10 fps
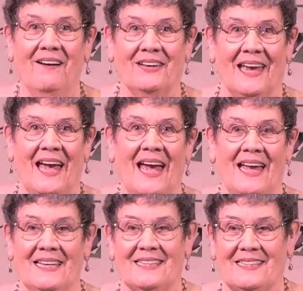Okay,
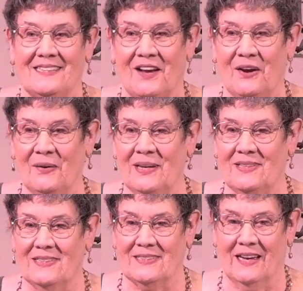so
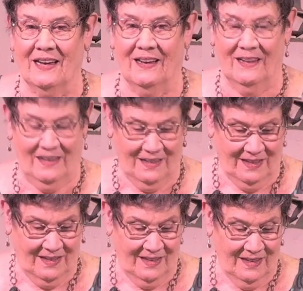it's
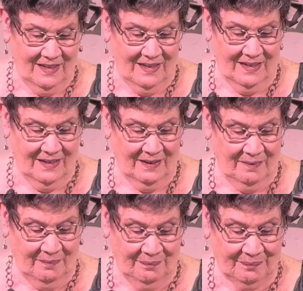
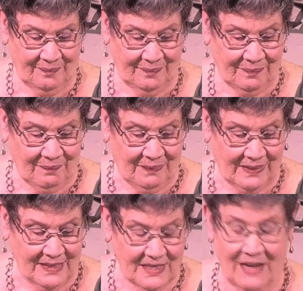time
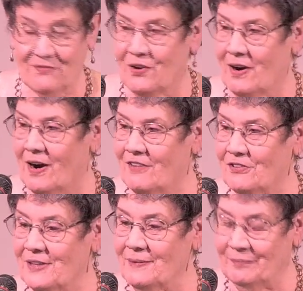for our
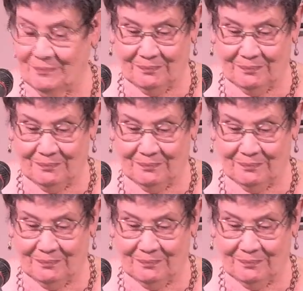offering,